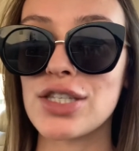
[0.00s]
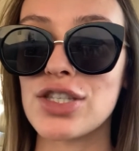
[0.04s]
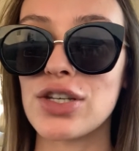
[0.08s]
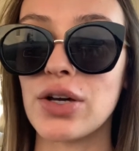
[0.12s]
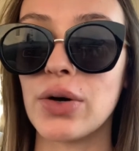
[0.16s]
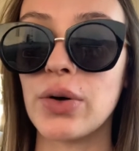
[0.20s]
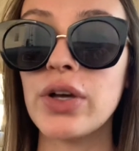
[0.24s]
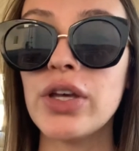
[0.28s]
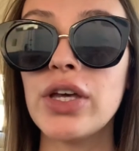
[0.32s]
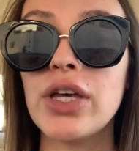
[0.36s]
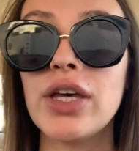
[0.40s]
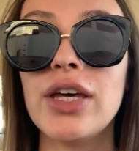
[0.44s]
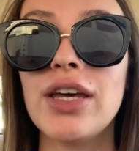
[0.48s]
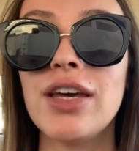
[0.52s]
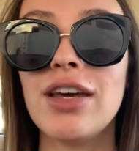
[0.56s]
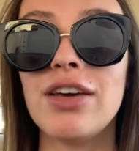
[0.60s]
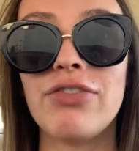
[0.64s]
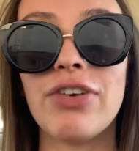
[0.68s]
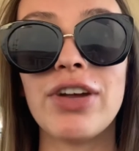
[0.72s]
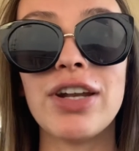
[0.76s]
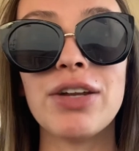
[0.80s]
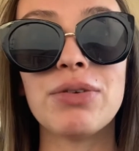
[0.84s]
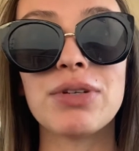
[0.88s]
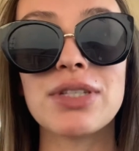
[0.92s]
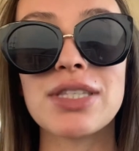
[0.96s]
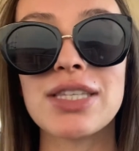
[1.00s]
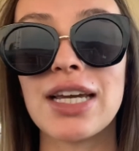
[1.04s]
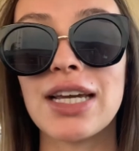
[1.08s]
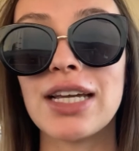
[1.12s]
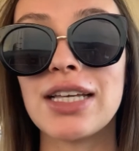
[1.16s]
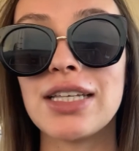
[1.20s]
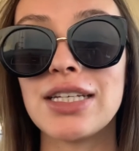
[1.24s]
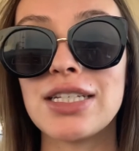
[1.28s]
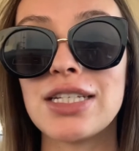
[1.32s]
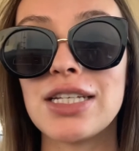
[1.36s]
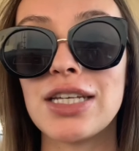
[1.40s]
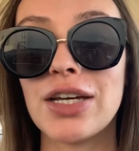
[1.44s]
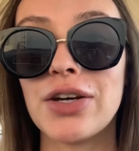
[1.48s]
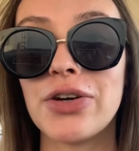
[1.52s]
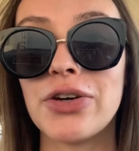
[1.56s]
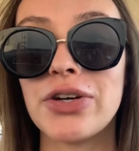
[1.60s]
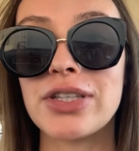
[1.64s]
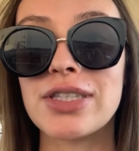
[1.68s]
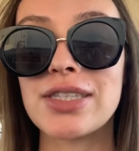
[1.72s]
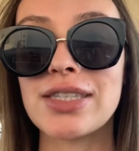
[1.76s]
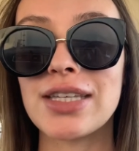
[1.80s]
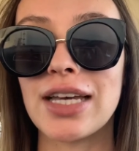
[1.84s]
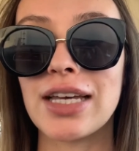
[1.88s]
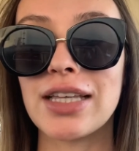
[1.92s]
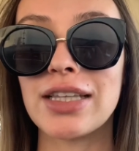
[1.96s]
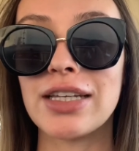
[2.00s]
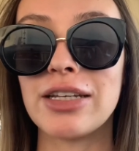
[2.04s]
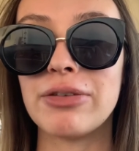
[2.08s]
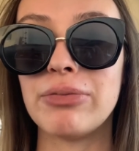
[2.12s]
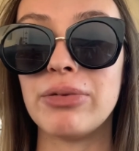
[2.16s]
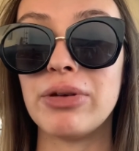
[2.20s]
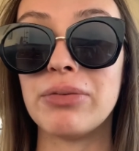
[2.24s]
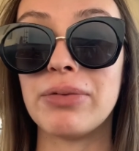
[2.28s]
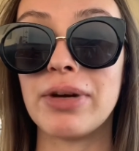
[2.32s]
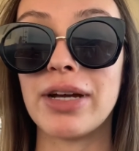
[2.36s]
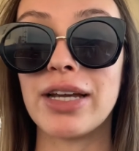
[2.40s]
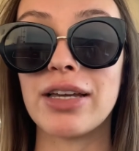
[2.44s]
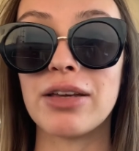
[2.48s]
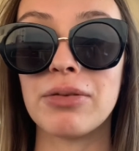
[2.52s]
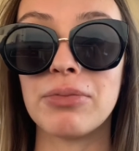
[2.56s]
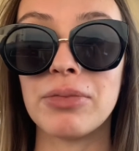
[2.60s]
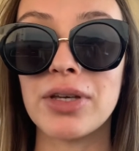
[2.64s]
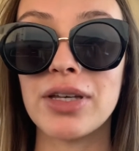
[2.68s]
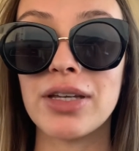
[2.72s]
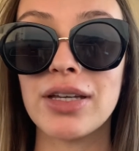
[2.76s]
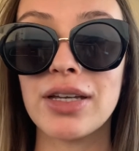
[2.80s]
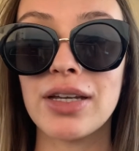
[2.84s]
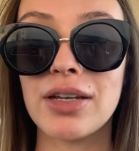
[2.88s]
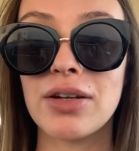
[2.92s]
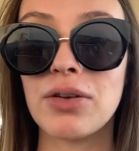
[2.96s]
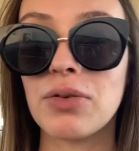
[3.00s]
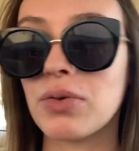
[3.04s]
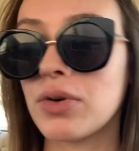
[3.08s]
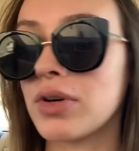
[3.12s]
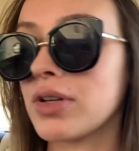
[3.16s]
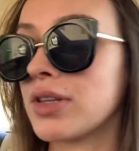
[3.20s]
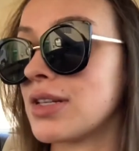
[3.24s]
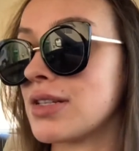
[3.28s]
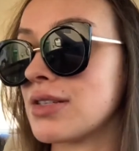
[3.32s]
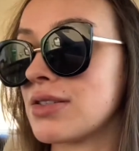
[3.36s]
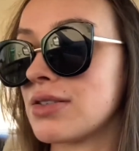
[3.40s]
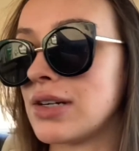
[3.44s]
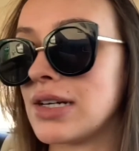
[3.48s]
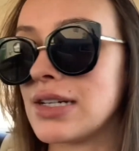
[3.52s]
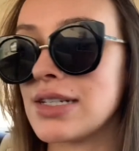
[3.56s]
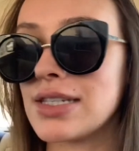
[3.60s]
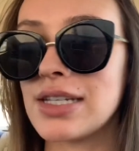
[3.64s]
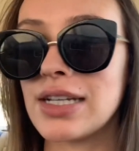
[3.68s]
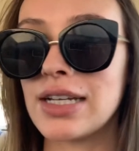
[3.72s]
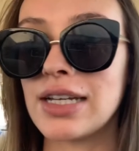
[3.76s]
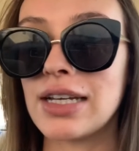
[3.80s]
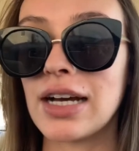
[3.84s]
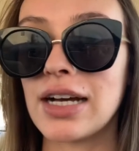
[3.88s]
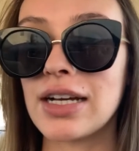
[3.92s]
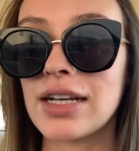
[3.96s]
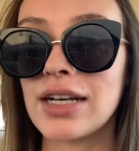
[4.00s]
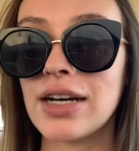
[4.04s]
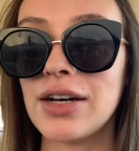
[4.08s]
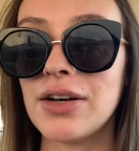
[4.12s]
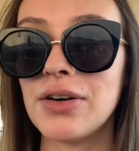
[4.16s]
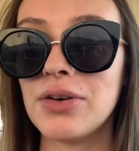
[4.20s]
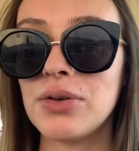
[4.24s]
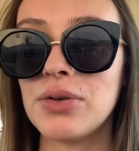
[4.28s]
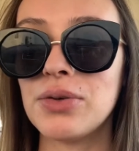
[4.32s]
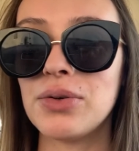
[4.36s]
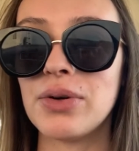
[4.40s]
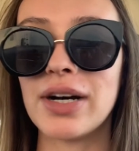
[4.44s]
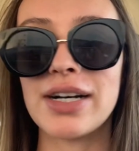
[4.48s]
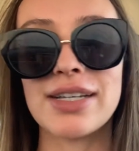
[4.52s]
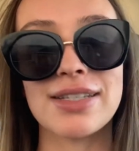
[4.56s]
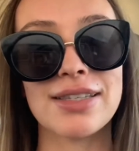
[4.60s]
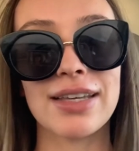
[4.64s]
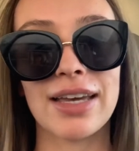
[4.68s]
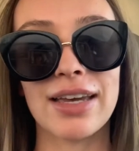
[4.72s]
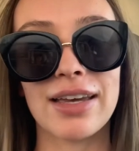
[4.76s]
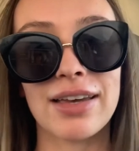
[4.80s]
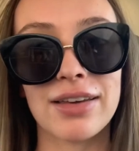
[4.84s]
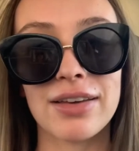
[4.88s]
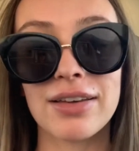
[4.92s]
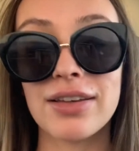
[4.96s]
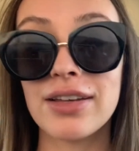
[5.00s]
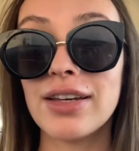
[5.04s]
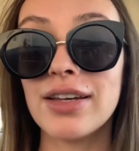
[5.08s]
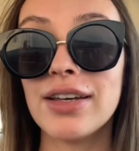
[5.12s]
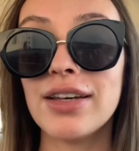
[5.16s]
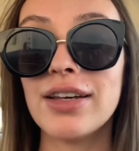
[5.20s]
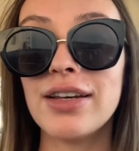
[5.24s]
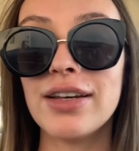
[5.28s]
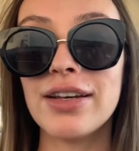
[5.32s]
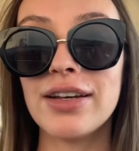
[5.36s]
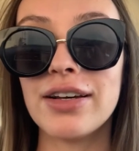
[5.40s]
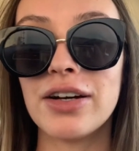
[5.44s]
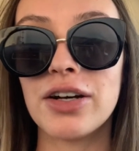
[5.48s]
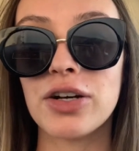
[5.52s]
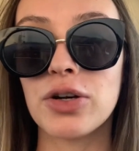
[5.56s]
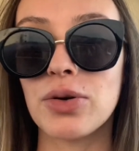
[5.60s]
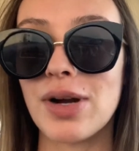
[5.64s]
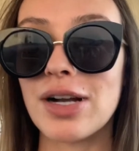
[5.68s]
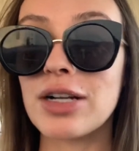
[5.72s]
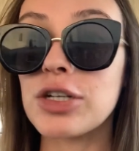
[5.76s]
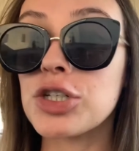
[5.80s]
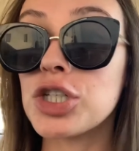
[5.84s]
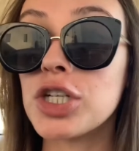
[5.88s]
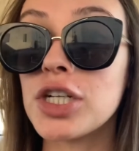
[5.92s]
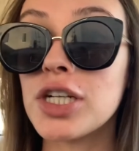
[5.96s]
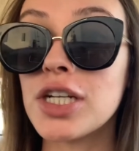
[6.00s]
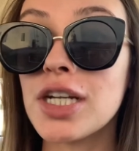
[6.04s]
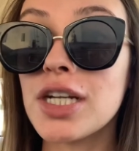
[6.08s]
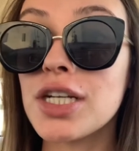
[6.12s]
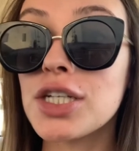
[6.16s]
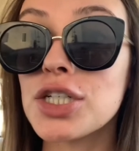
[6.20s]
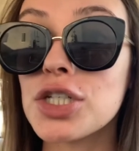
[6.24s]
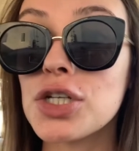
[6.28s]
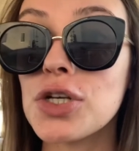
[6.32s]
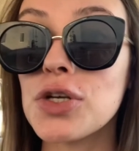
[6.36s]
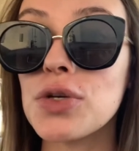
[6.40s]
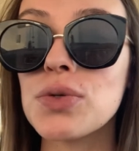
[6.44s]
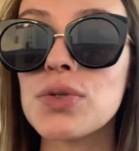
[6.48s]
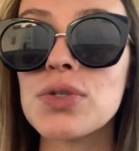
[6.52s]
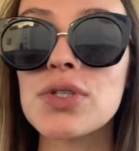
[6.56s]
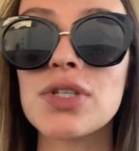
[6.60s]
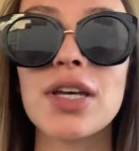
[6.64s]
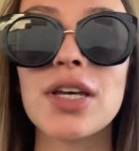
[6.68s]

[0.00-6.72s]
So if anyone's likely to, it's likely to be my chameleon or this crested gecko who has like aggression issues.